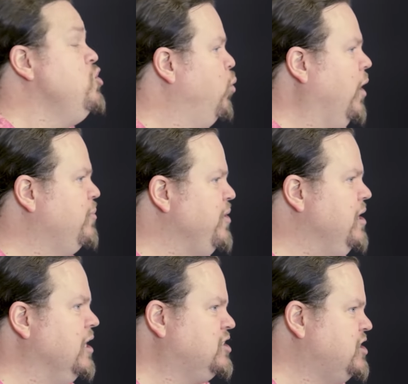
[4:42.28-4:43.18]
you want to be
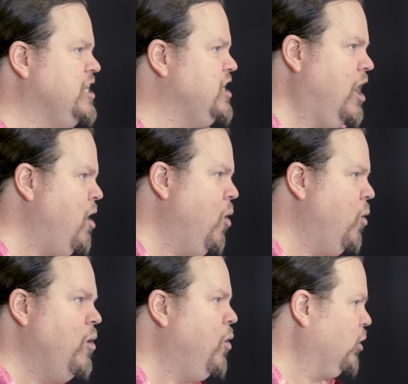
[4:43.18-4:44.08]
a
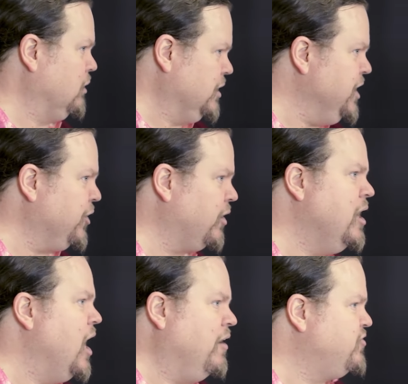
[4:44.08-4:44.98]
CEO or a leader
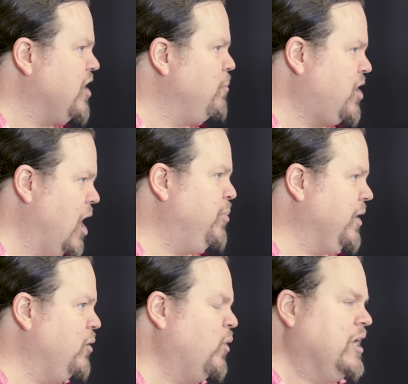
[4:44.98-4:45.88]
of some company.
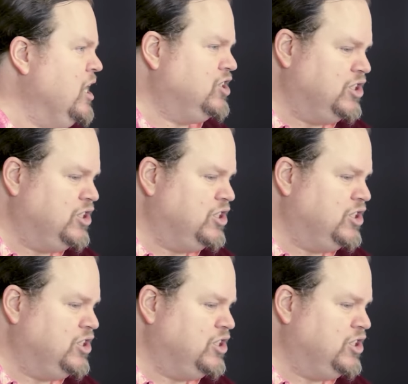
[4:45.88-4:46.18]
You want to